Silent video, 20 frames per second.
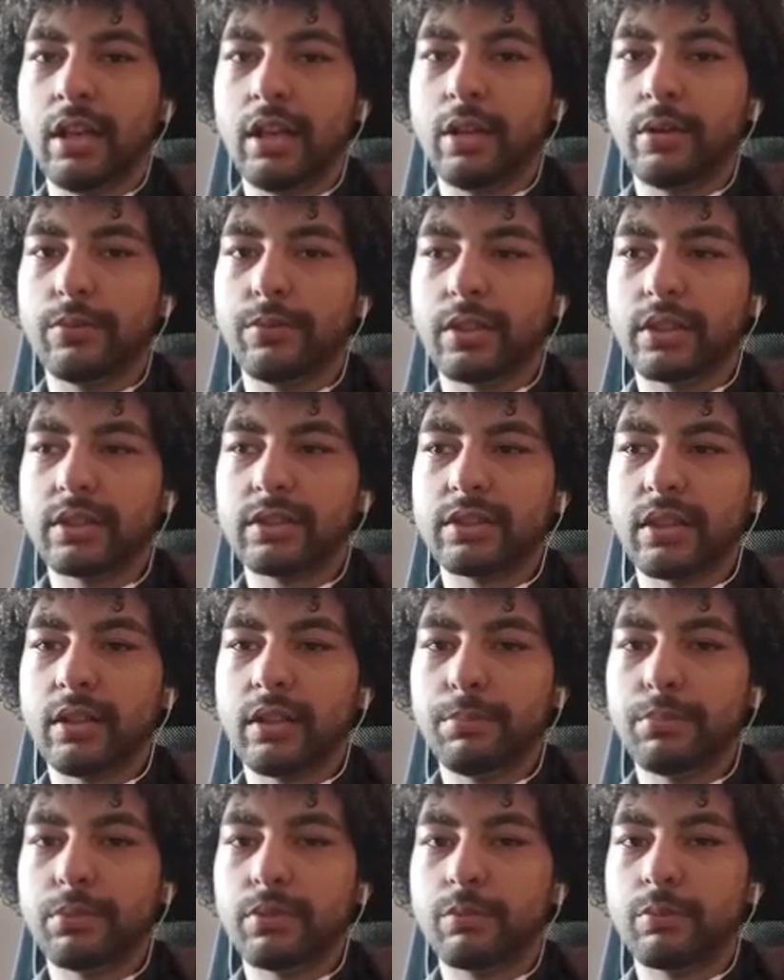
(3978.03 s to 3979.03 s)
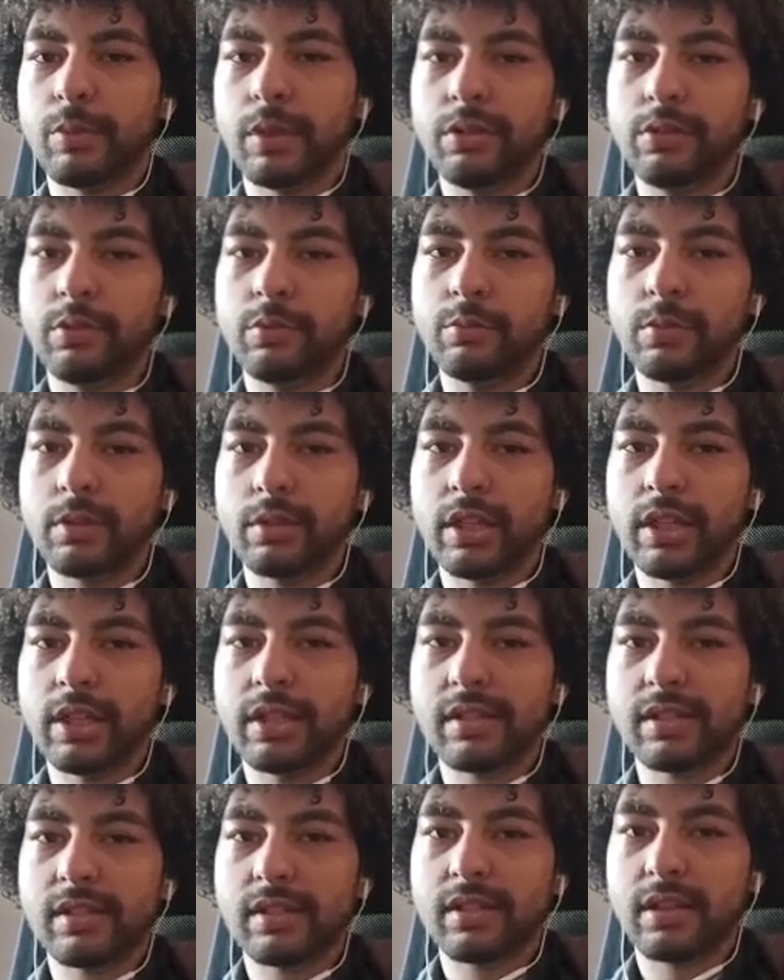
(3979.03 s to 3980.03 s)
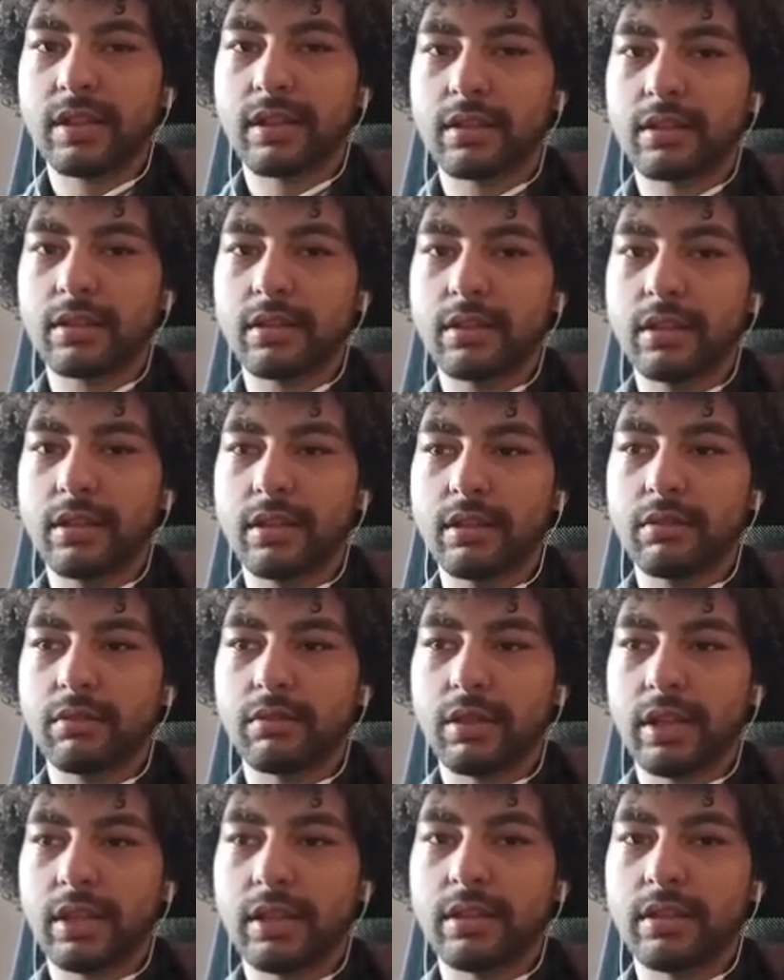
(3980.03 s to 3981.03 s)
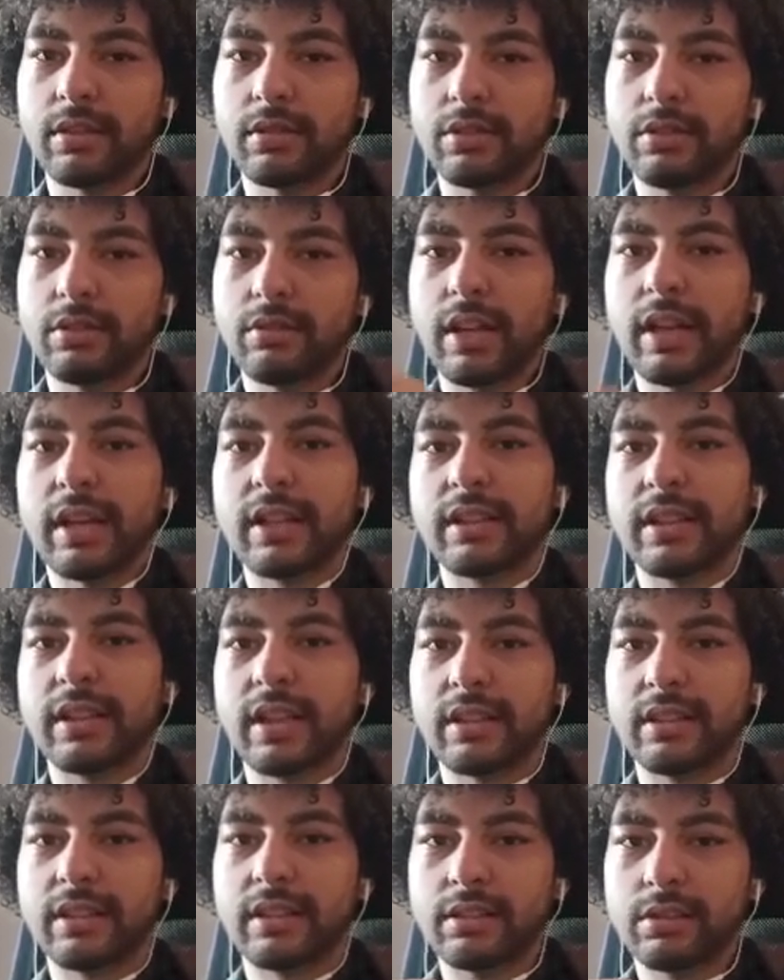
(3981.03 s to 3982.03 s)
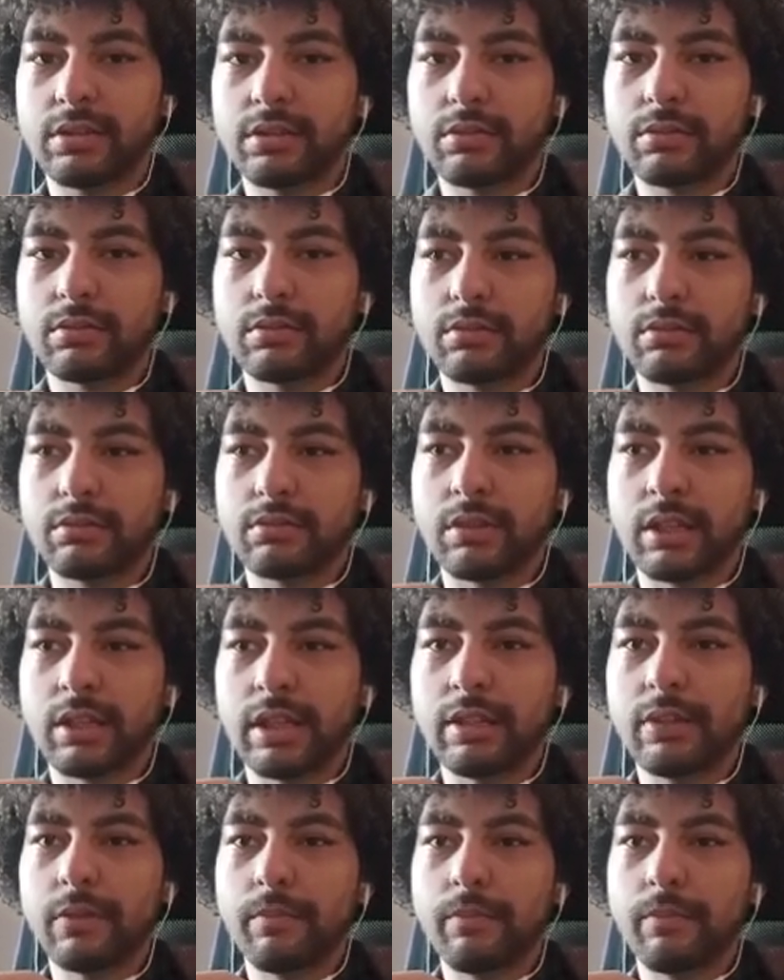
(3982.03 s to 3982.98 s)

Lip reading: For example, when you were getting sick, right, or you had that issue, right,